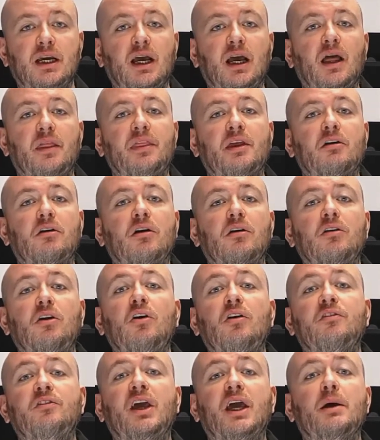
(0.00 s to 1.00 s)
There are a
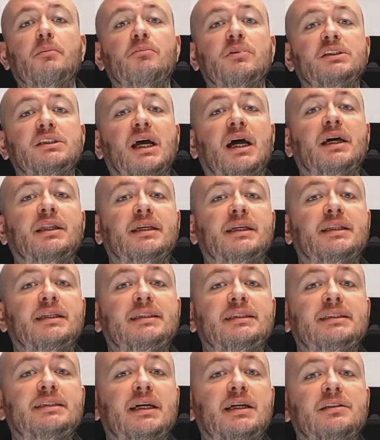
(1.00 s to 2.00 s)
lot of cameras out there
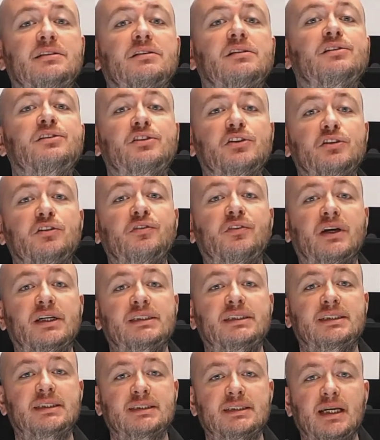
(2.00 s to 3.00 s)
these days that do
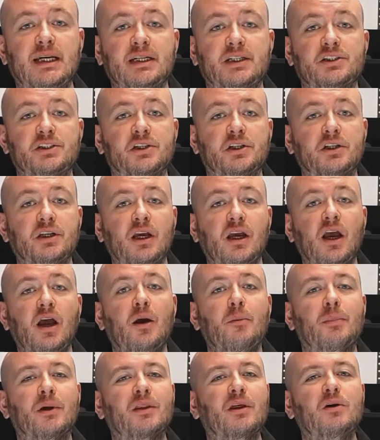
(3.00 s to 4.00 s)
face detection,
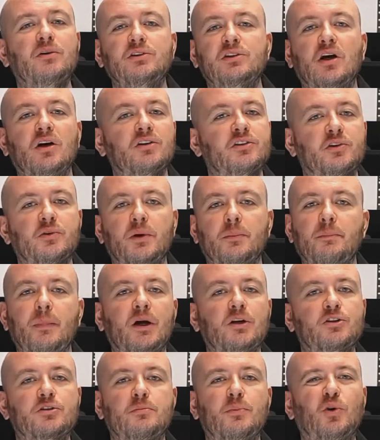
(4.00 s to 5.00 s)
but those aren't doing
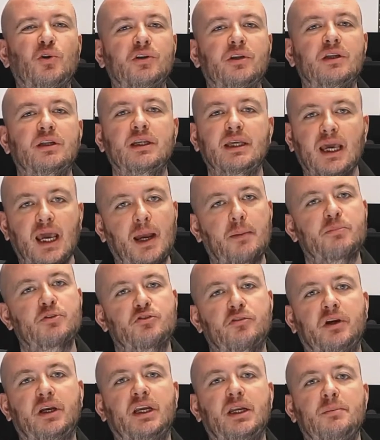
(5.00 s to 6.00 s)
much more than
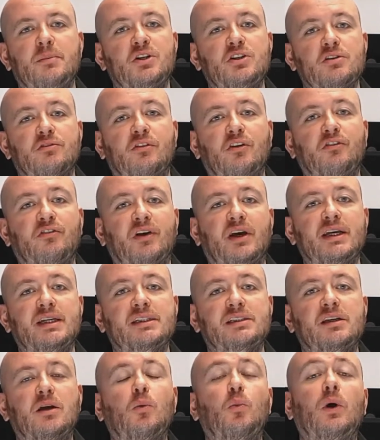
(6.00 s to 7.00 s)
capturing an image of a
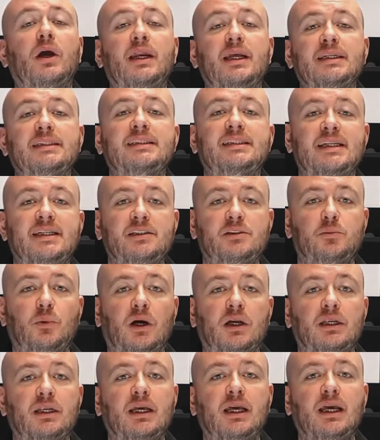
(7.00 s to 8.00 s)
face when it sees one,